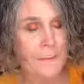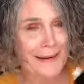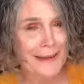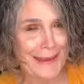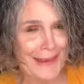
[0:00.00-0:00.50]

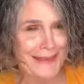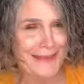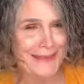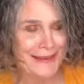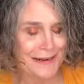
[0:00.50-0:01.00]
but it can
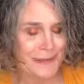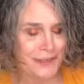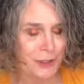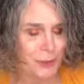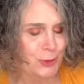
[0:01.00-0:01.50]
stand
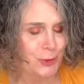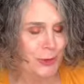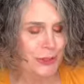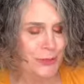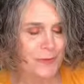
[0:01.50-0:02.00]
its own, so
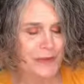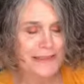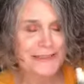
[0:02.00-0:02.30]
I do think